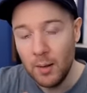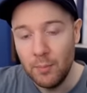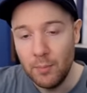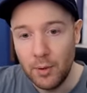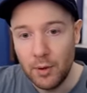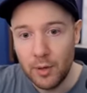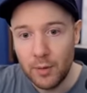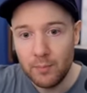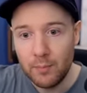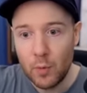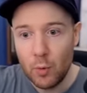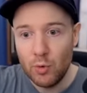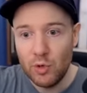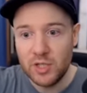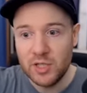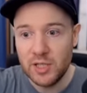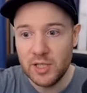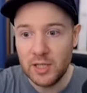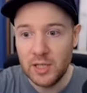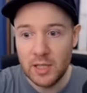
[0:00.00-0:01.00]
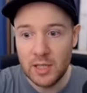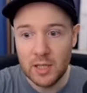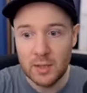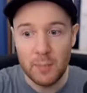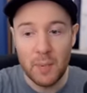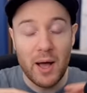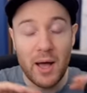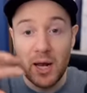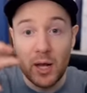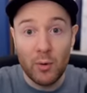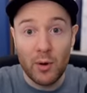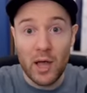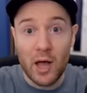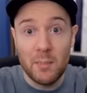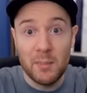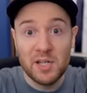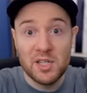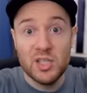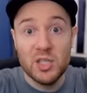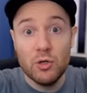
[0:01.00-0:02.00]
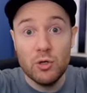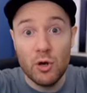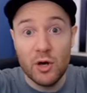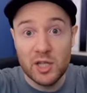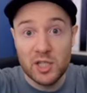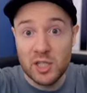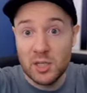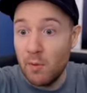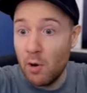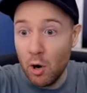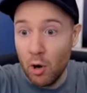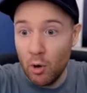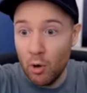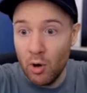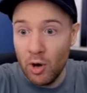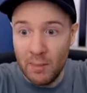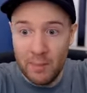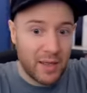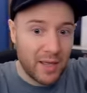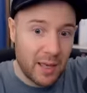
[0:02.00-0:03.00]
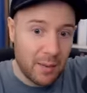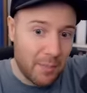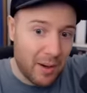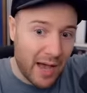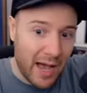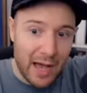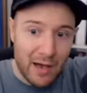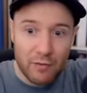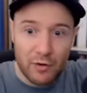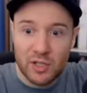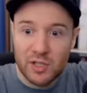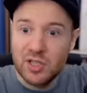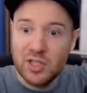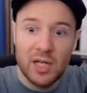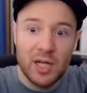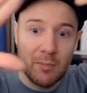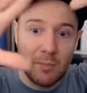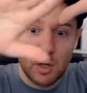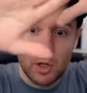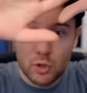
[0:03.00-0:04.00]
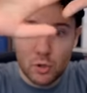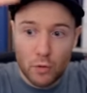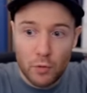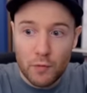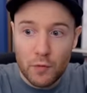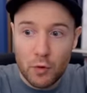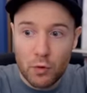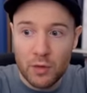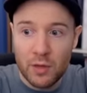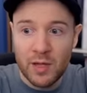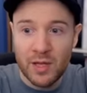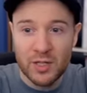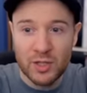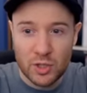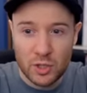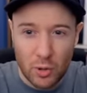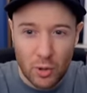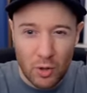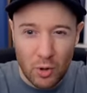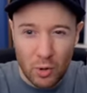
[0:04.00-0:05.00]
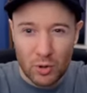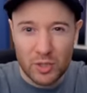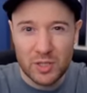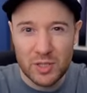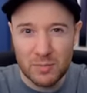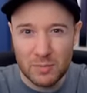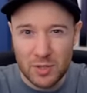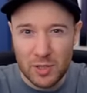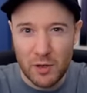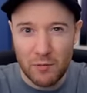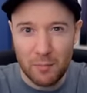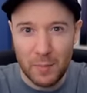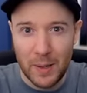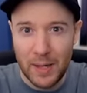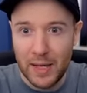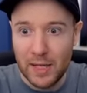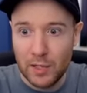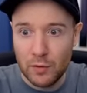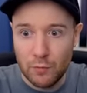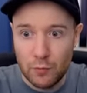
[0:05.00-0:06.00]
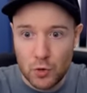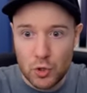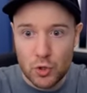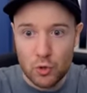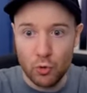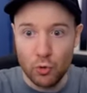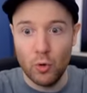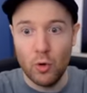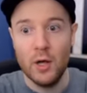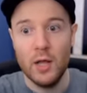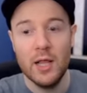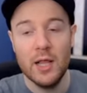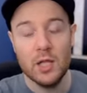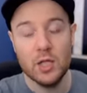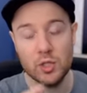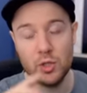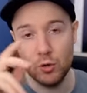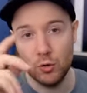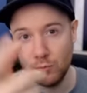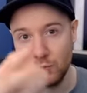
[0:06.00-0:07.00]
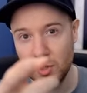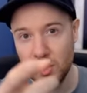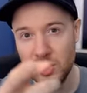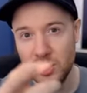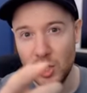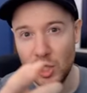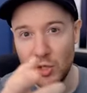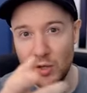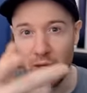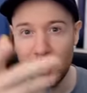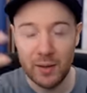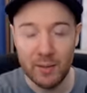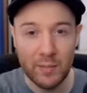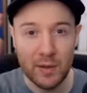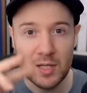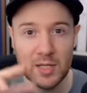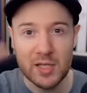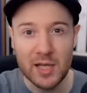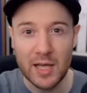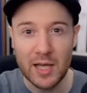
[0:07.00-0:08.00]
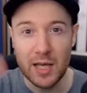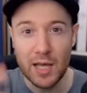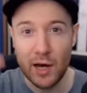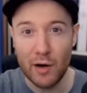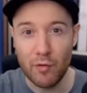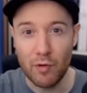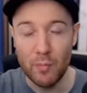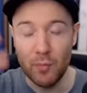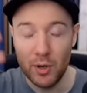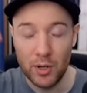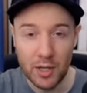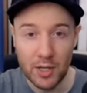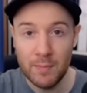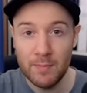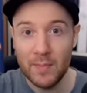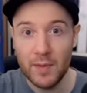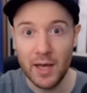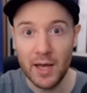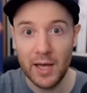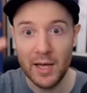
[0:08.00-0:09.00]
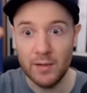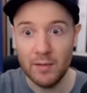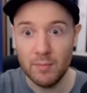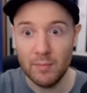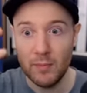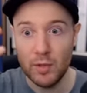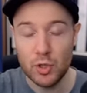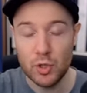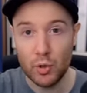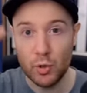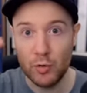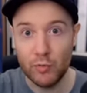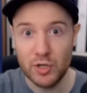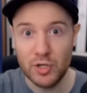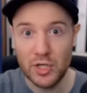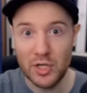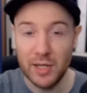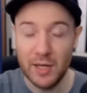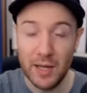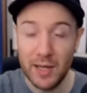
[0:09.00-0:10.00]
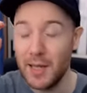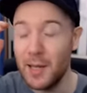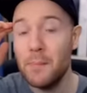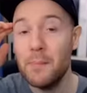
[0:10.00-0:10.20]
But we'll see. But anyway, I'm going to see you guys tomorrow. I'm going to get my habits in. I'm going to do a few things. So I've got some stuff planned for sure. So see you then. Take care, everybody. And enjoy the rest of your day.